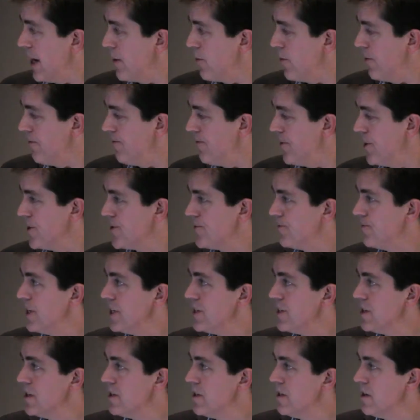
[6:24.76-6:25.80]
were first
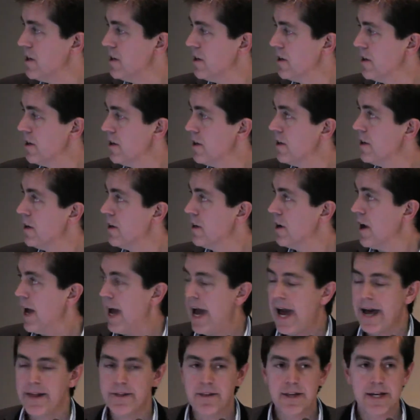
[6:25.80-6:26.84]
fitted.
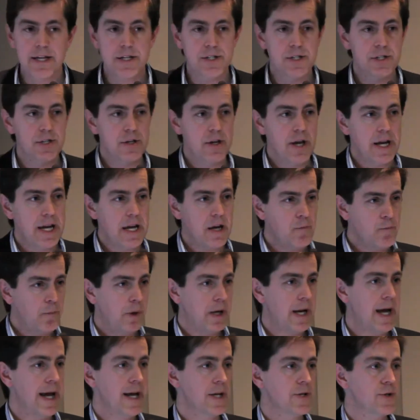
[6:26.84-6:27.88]
And these
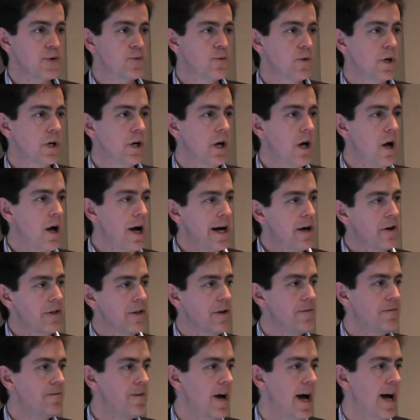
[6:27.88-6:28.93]
implants rely on the
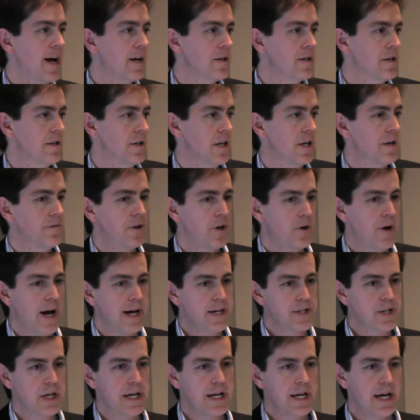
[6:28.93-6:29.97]
fact that if you
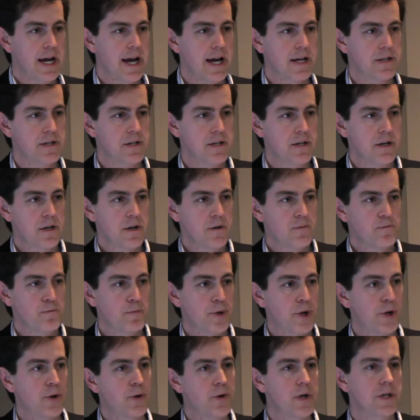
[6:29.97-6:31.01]
actually get
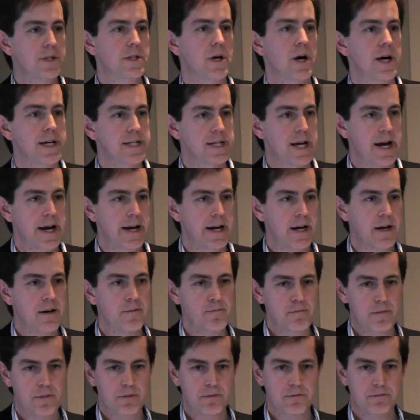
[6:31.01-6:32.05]
pure
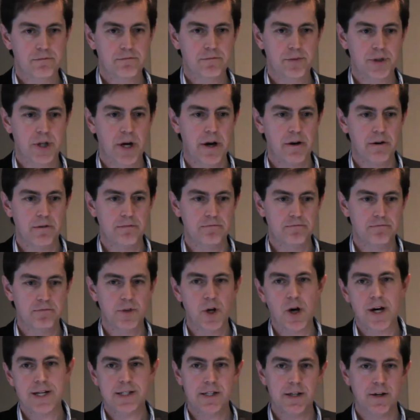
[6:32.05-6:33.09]
titanium, so
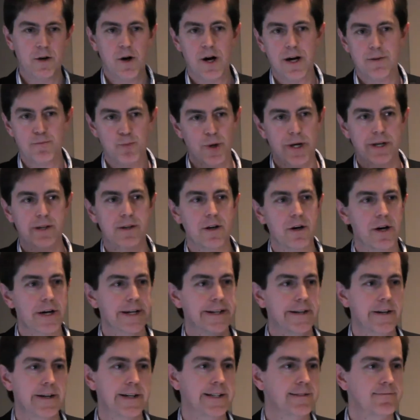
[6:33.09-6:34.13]

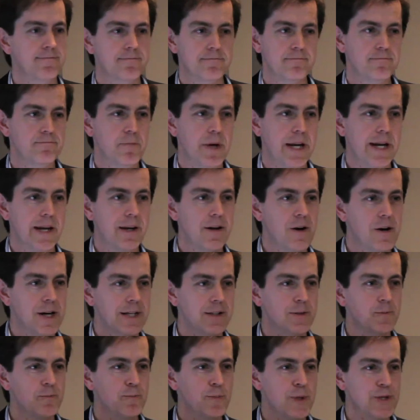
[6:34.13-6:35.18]

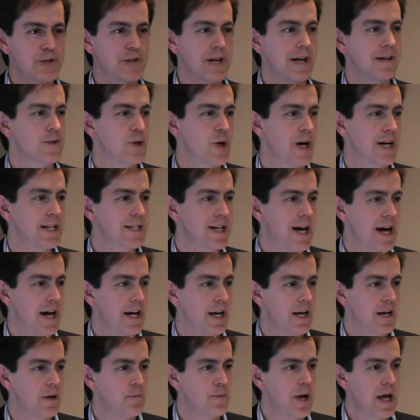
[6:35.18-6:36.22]
99.99%
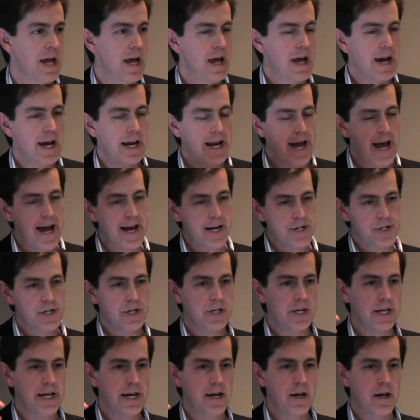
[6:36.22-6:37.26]
titanium, it
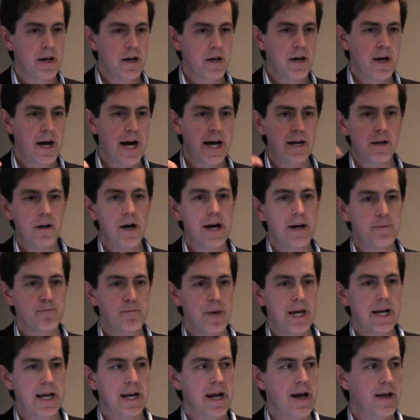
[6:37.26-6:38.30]
actually, unlike
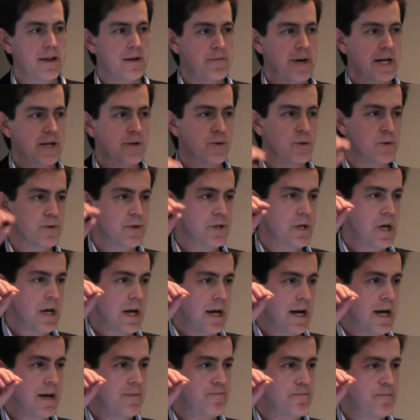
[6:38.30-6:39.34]
many other metals,
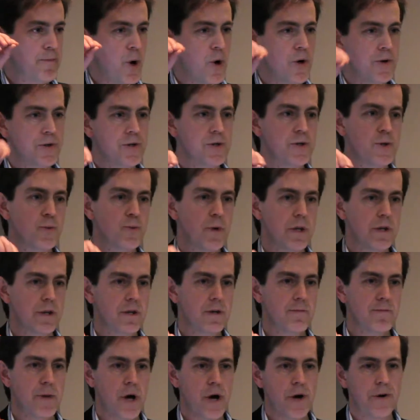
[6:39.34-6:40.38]
it bonds with the
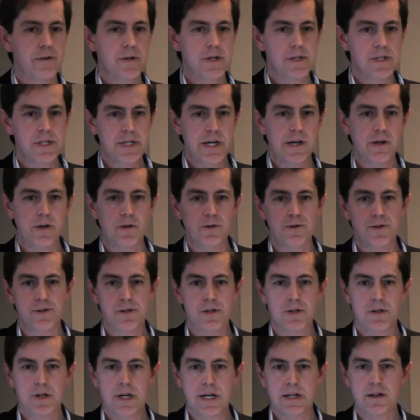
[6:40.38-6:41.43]
bone. The
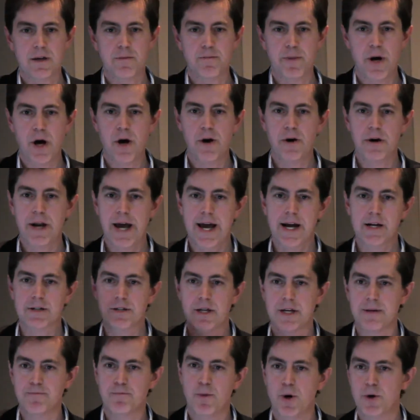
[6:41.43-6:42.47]
cells in the bone actually
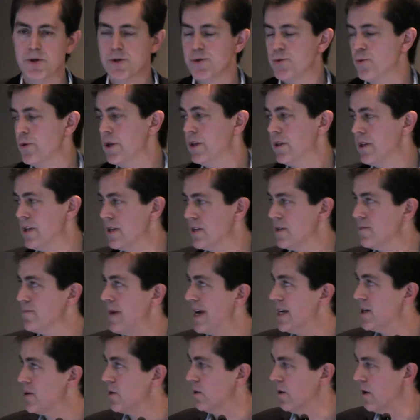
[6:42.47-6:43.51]
bond with this
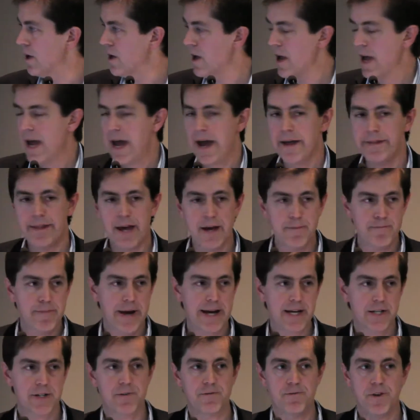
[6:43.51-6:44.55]
metal, and that
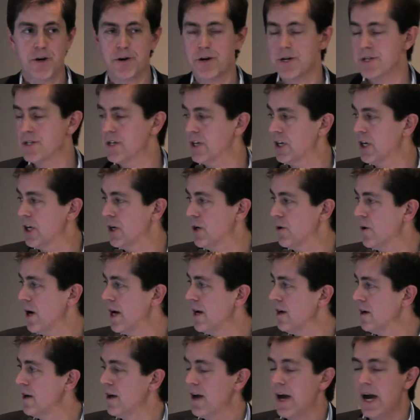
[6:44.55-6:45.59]
makes it very
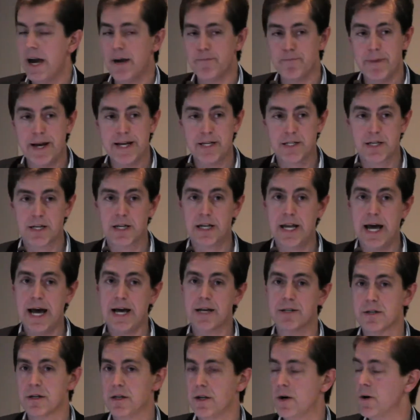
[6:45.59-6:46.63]
secure and makes it
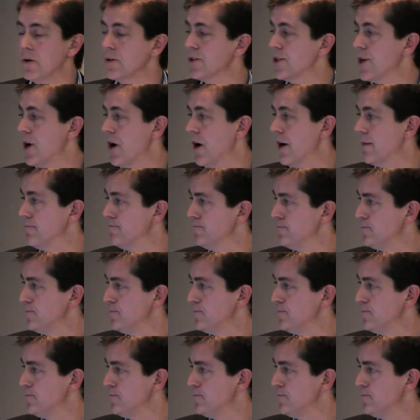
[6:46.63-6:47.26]
last a long time.